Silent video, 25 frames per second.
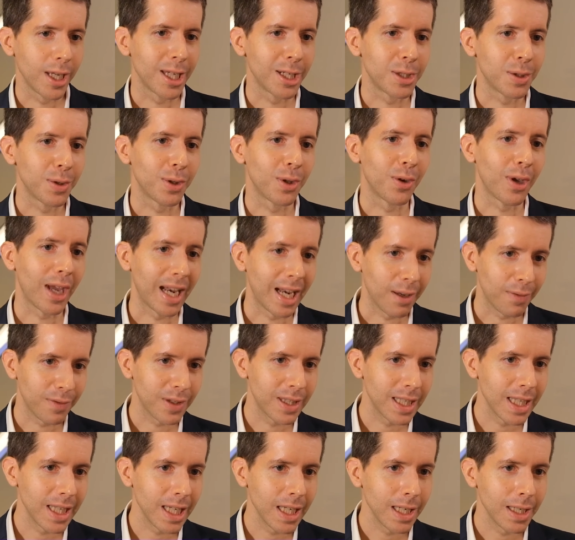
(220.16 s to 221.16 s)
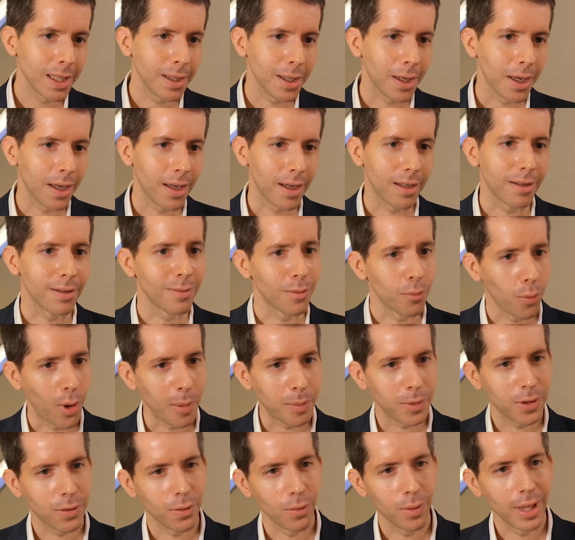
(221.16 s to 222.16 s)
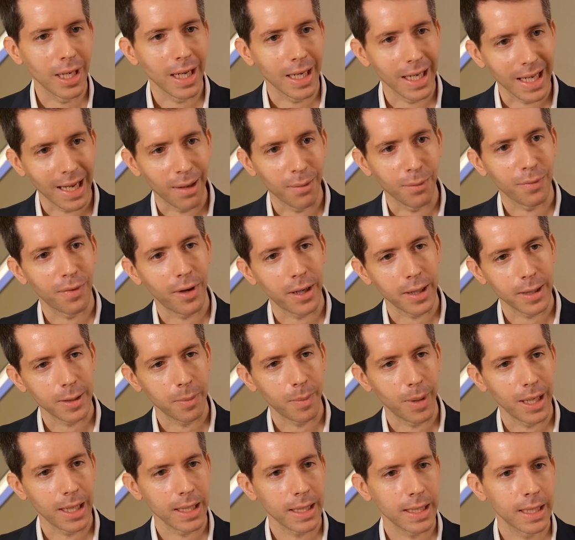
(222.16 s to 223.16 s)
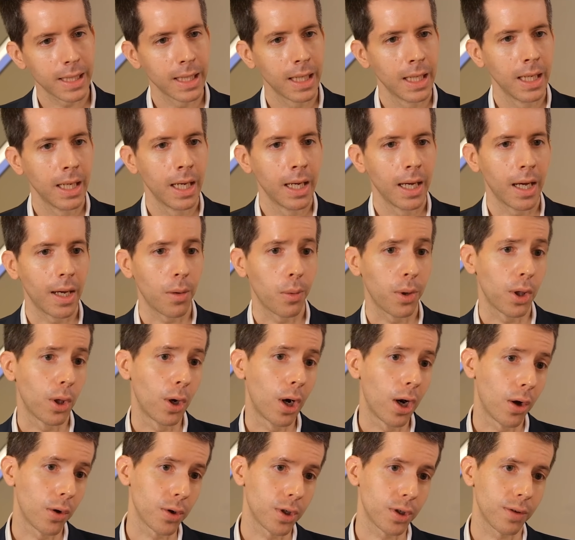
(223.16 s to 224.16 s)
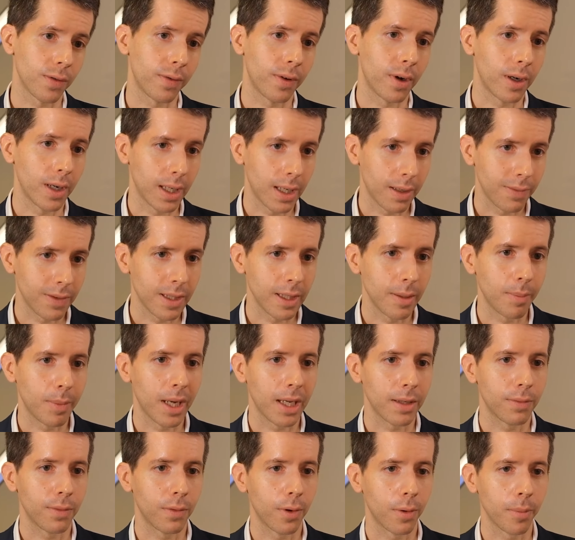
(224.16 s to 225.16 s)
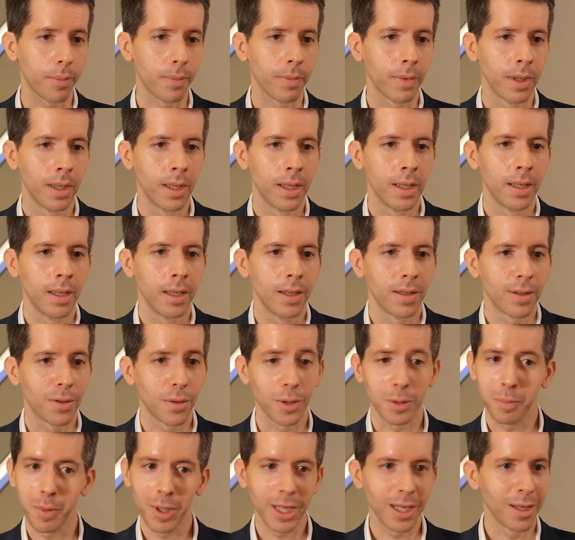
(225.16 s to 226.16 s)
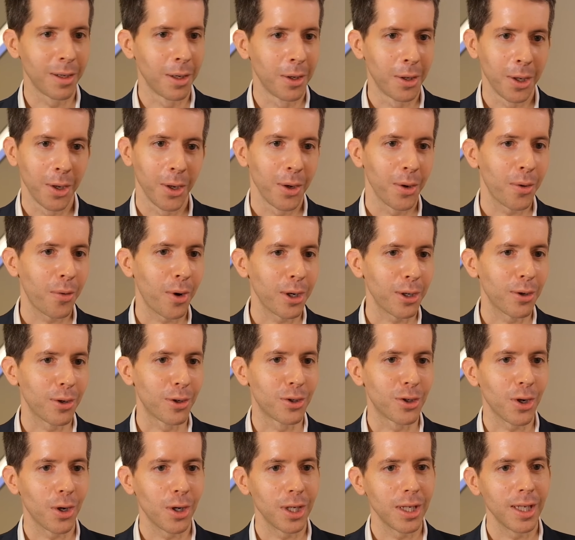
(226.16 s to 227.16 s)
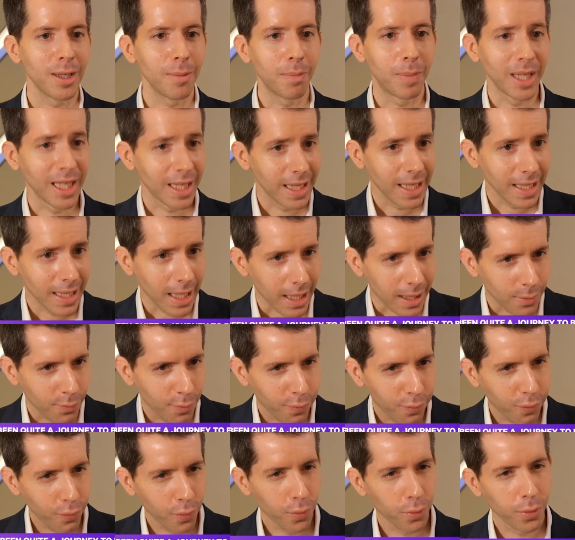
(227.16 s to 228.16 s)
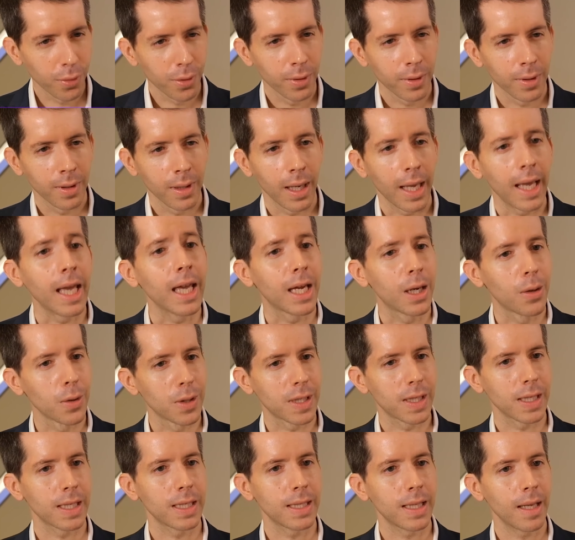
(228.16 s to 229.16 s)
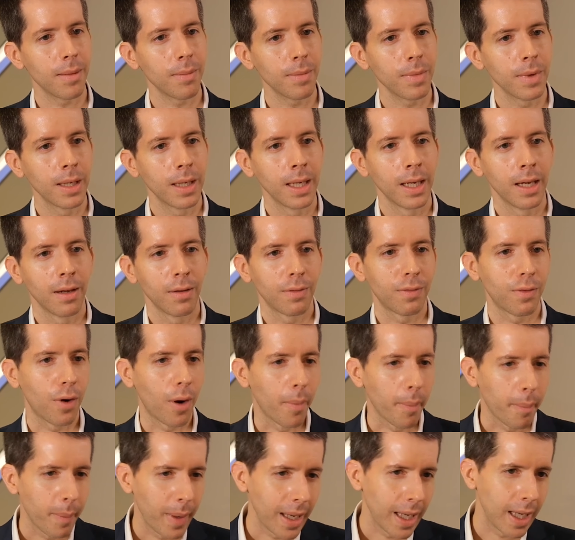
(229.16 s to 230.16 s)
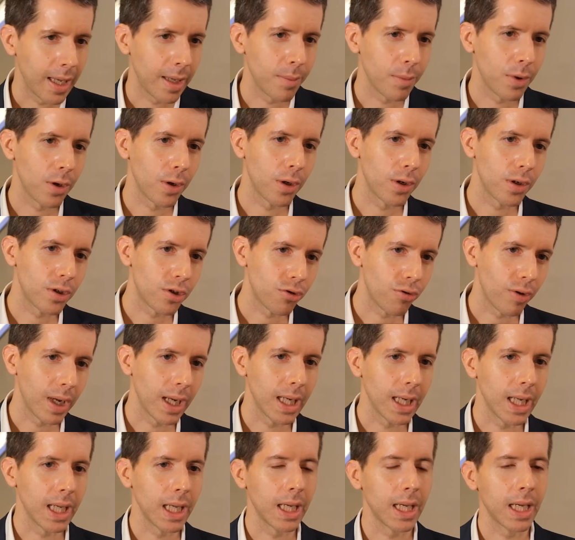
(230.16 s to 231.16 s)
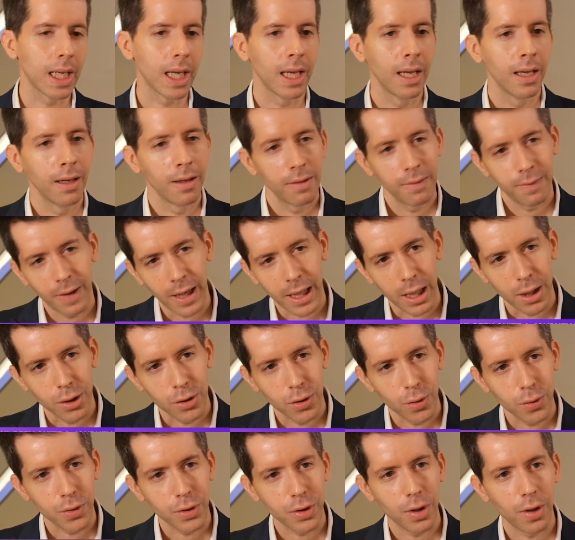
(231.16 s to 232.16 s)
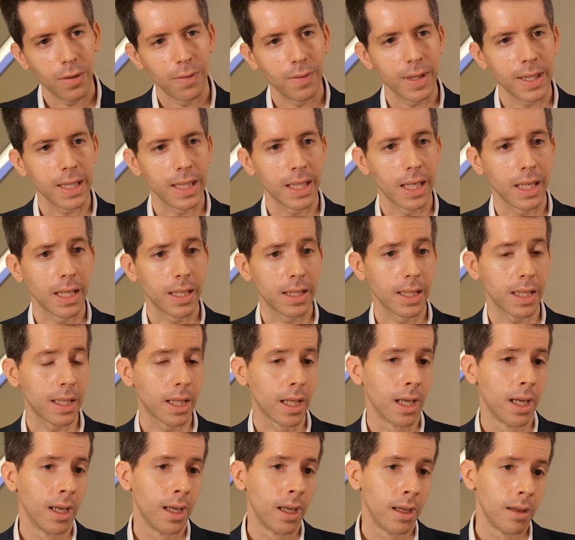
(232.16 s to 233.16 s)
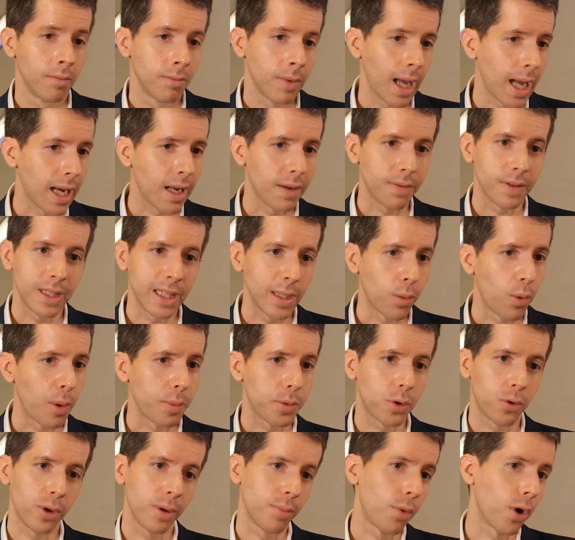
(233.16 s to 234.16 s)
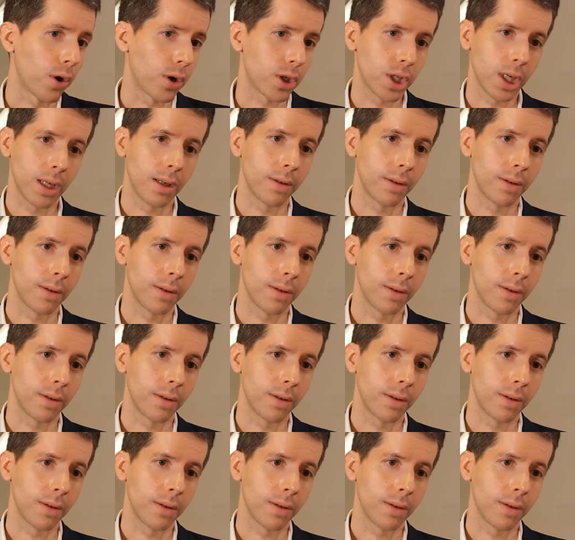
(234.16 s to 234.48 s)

into the NFT and Web3 and GameFi space with the launch of our NFT platform. So it's been quite a journey building that full ecosystem from payment, trading, financial services, and NFT, Web3 blockchain